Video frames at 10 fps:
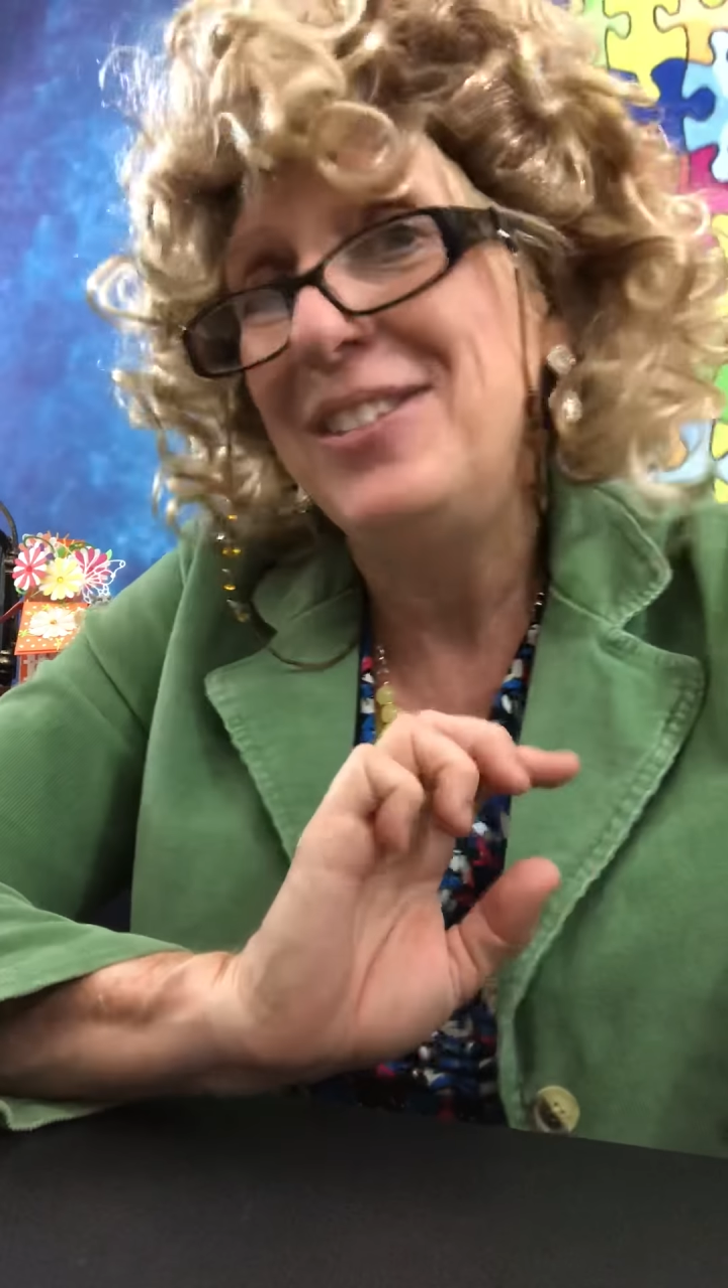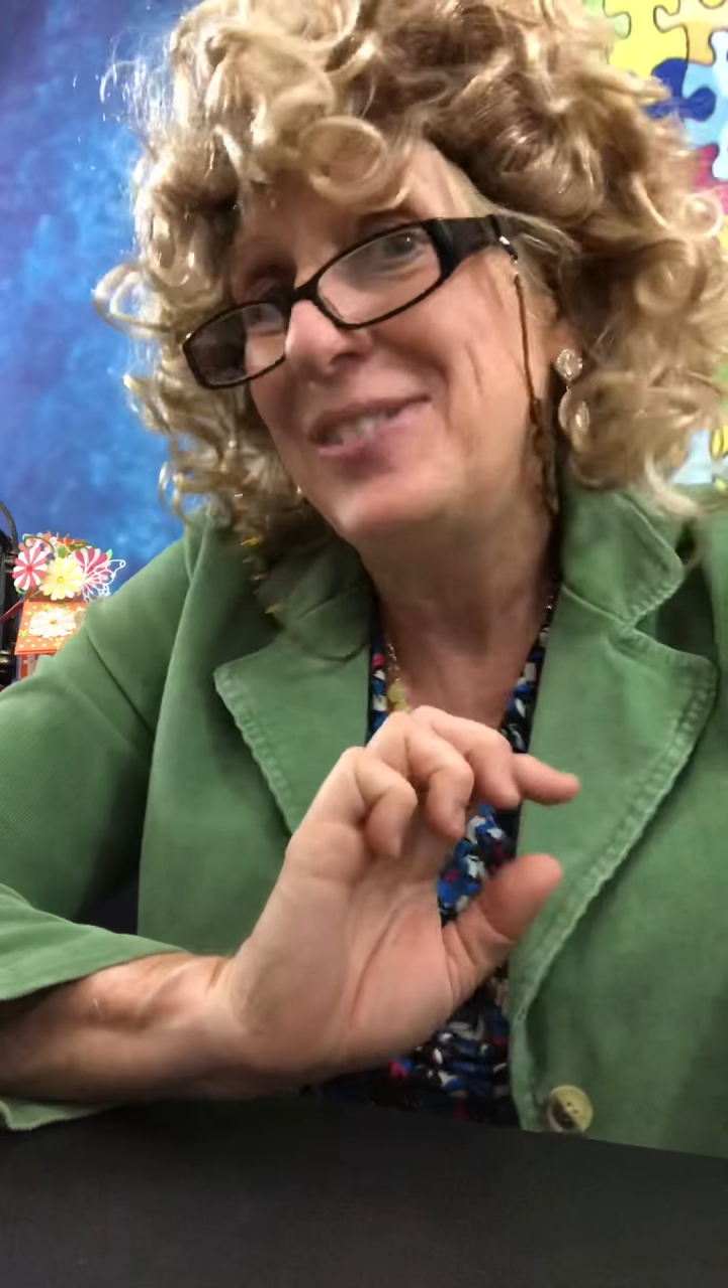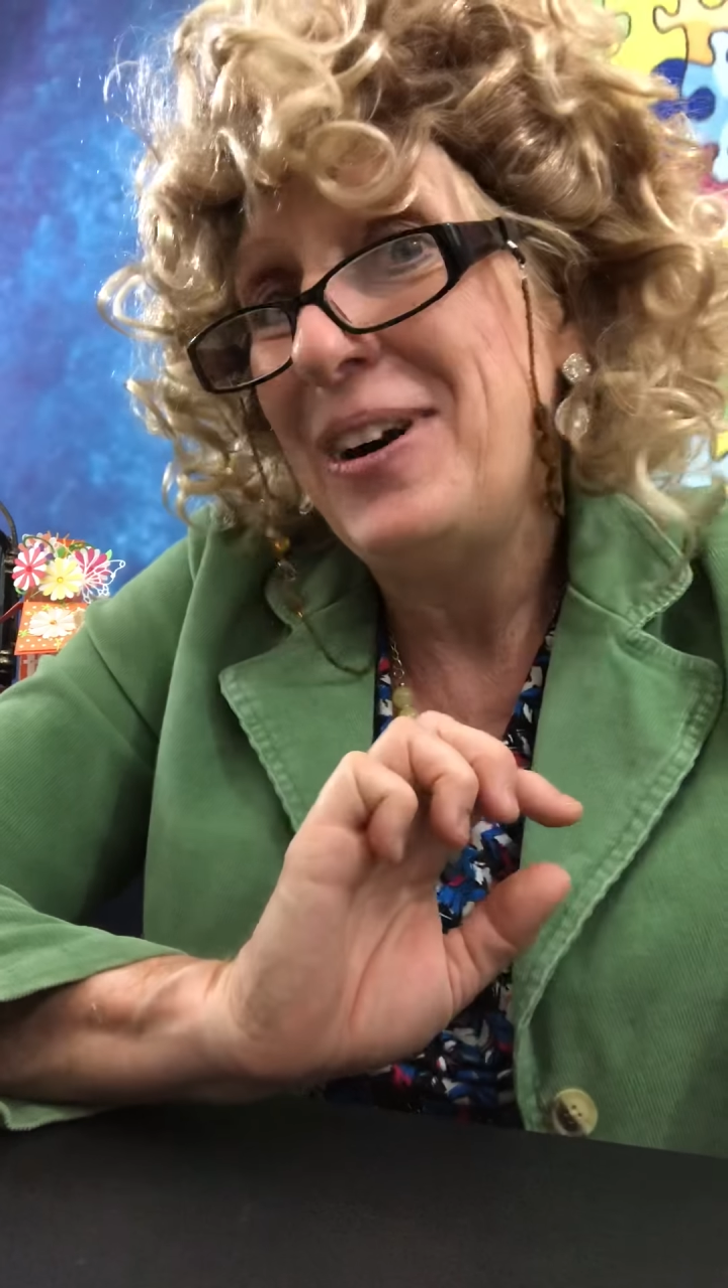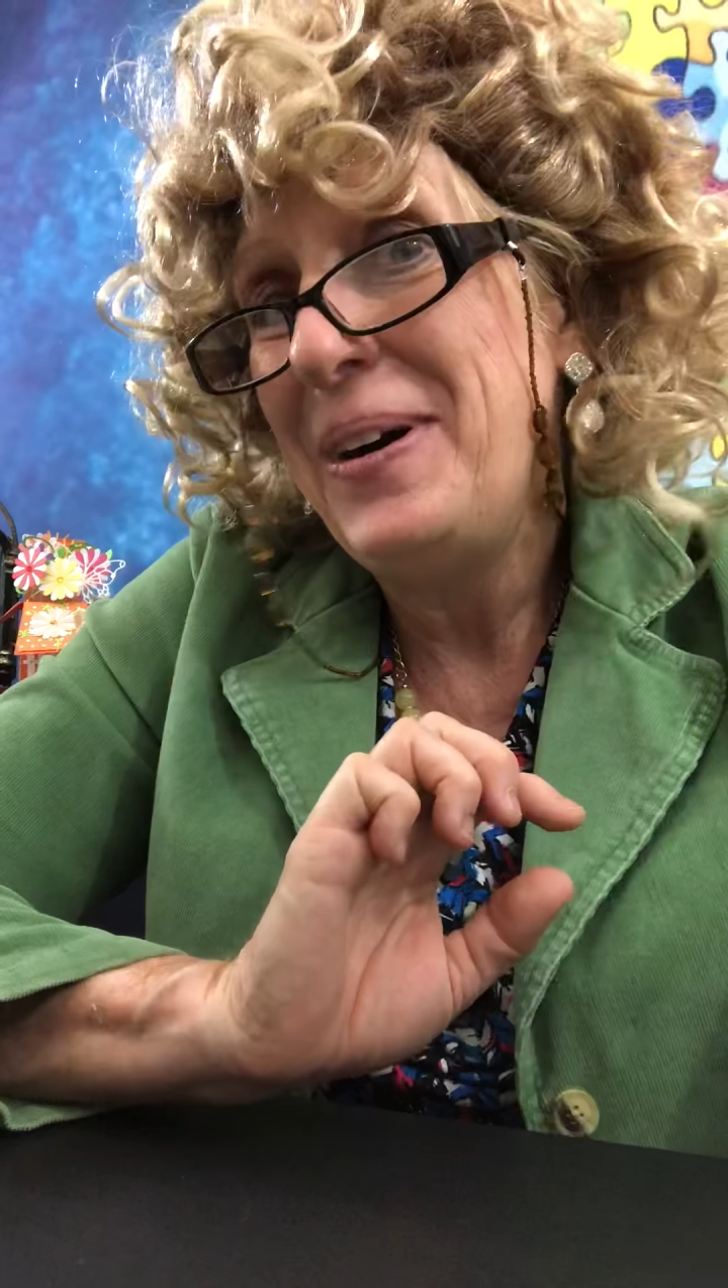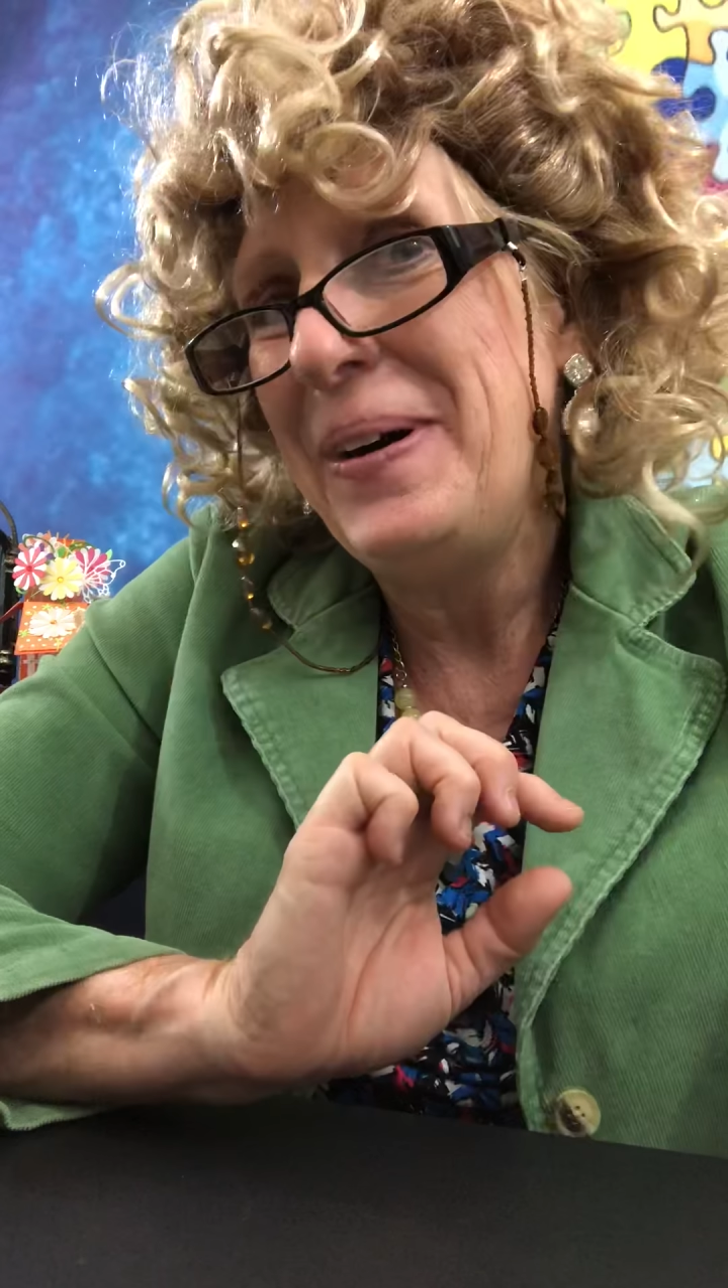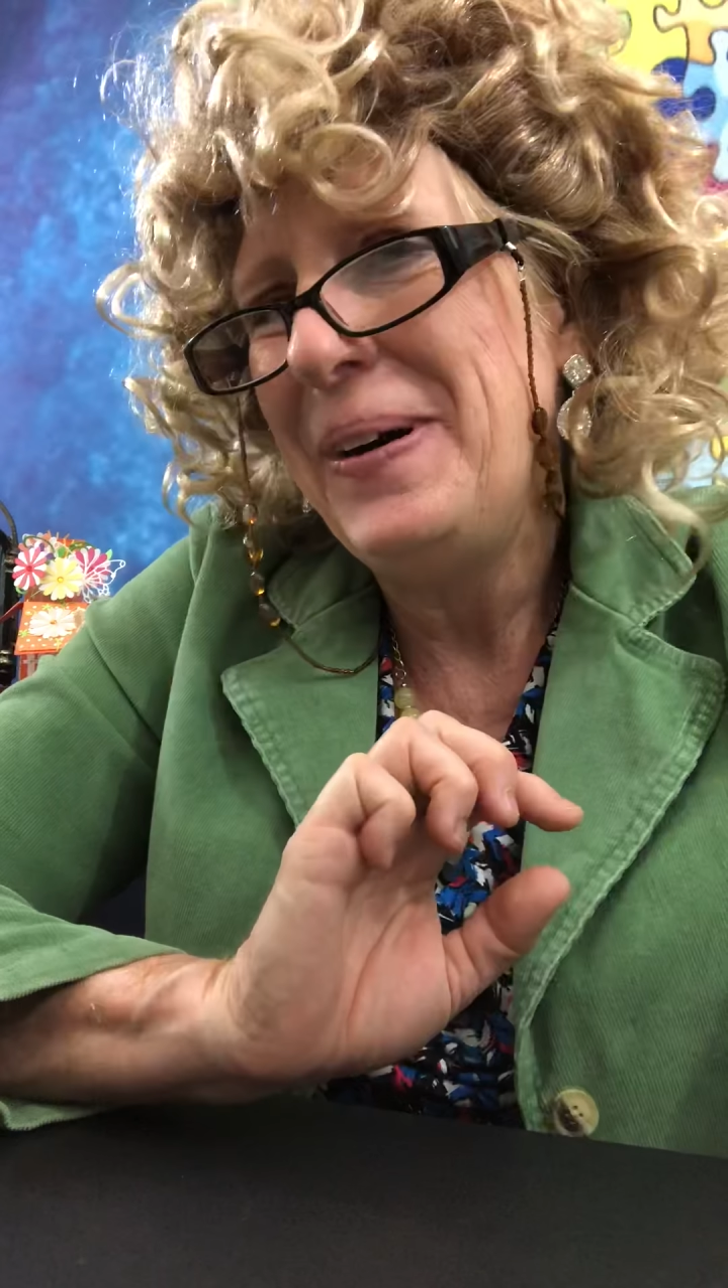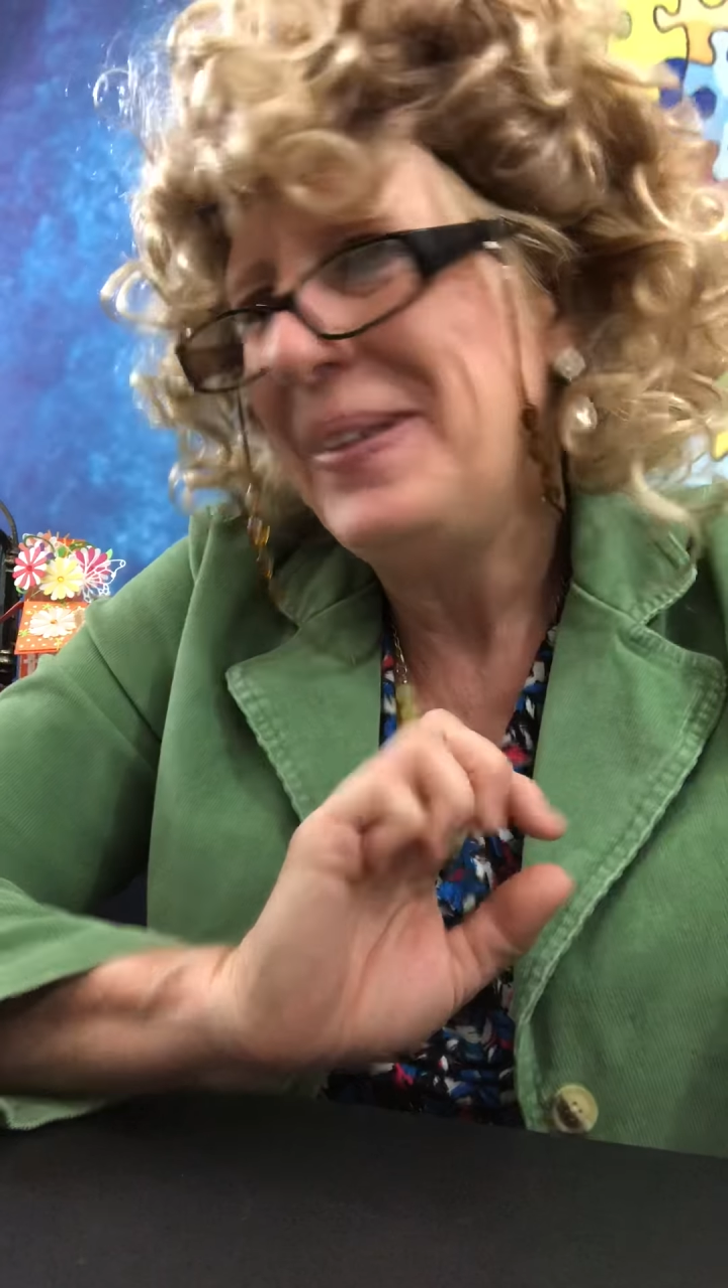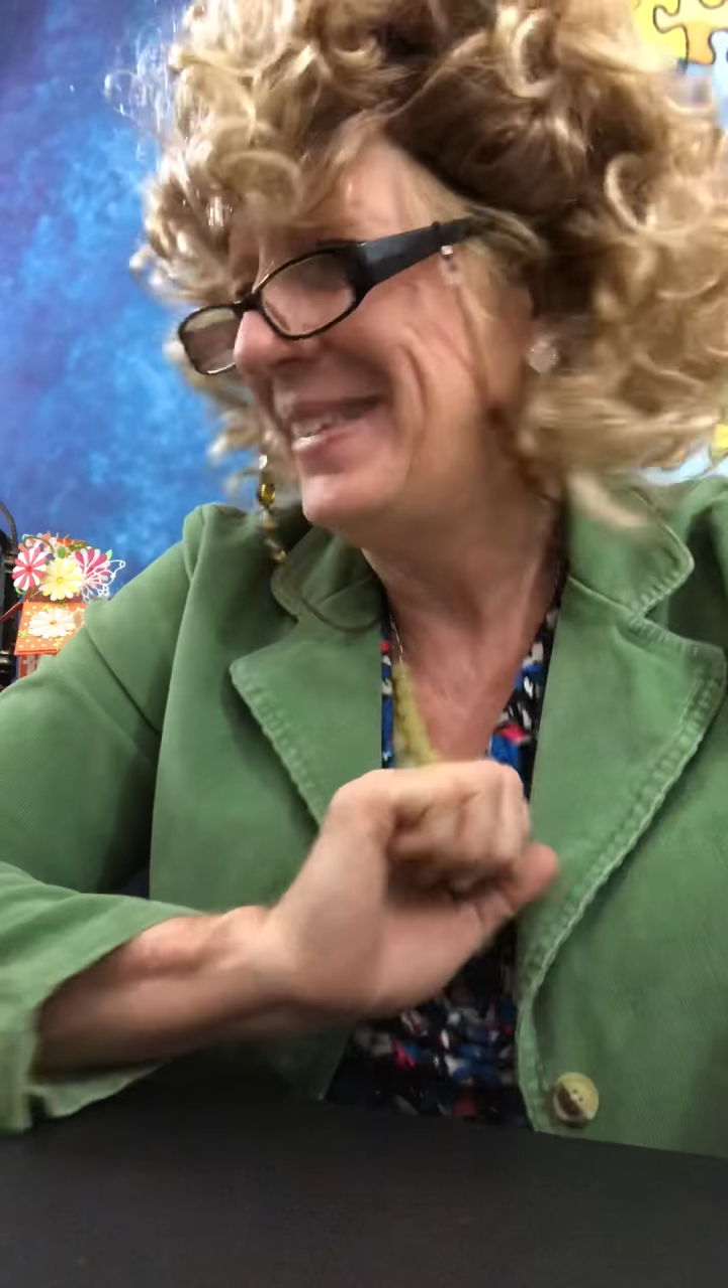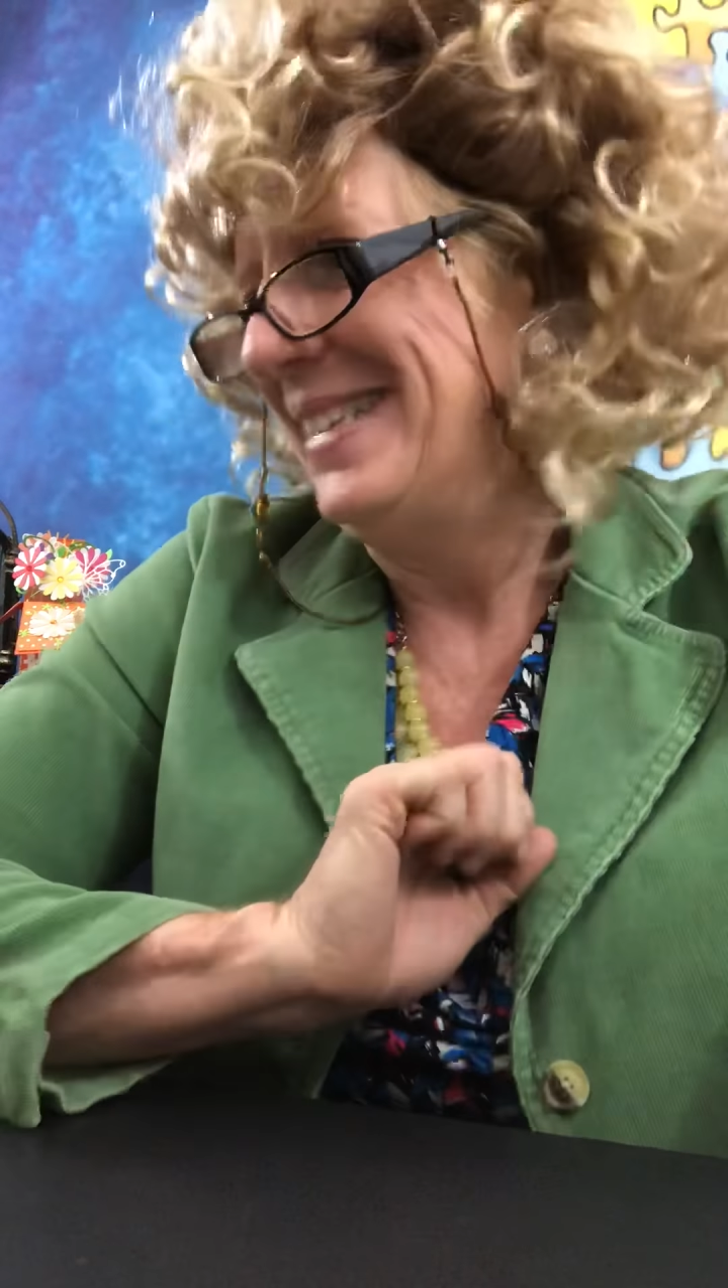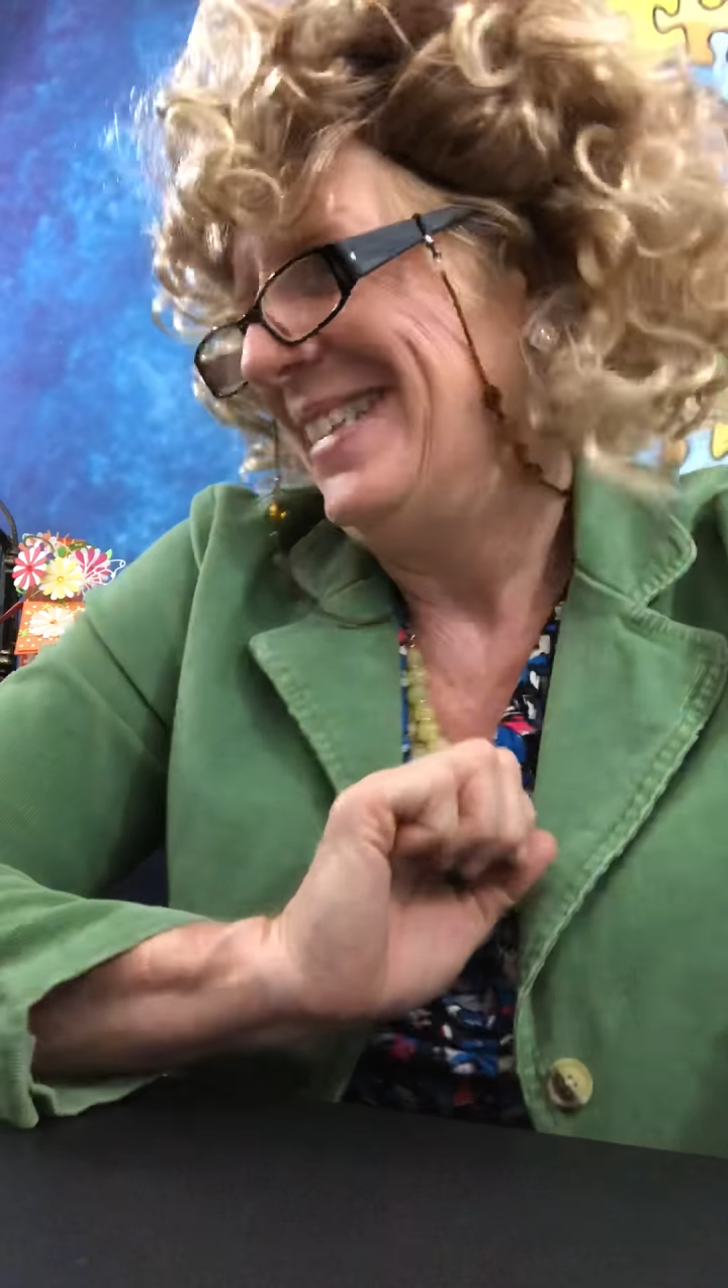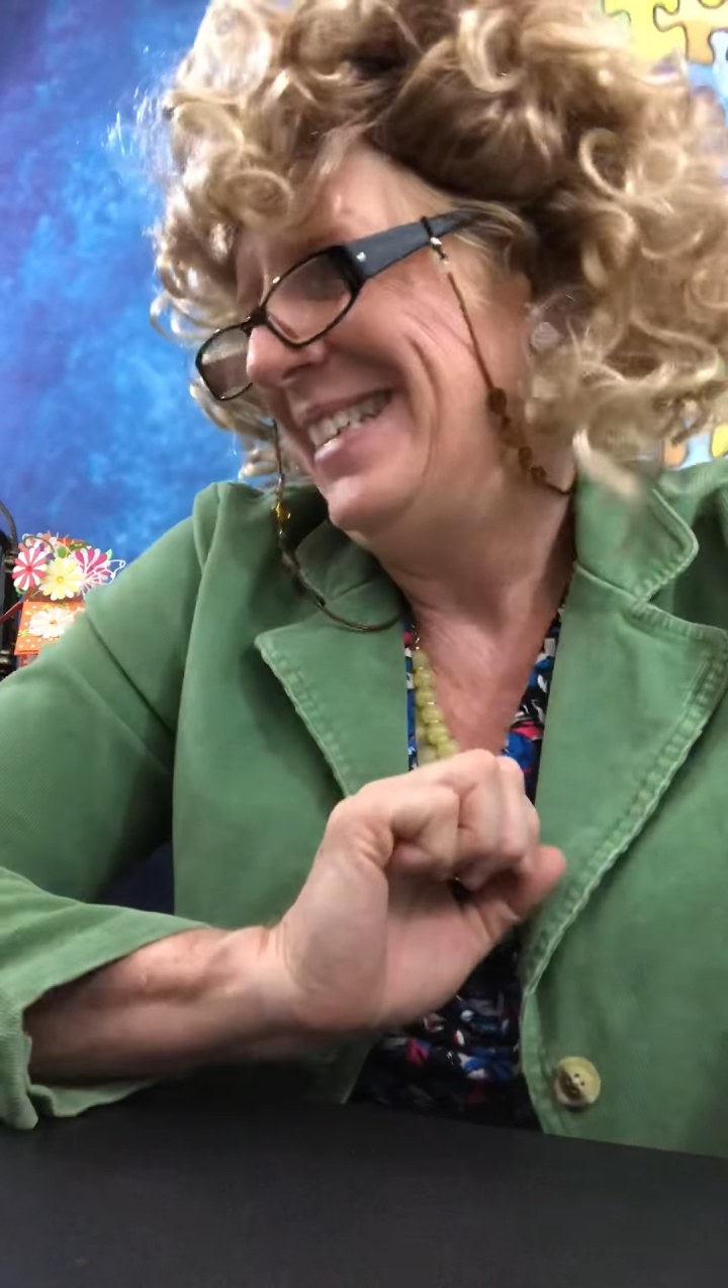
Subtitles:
salt.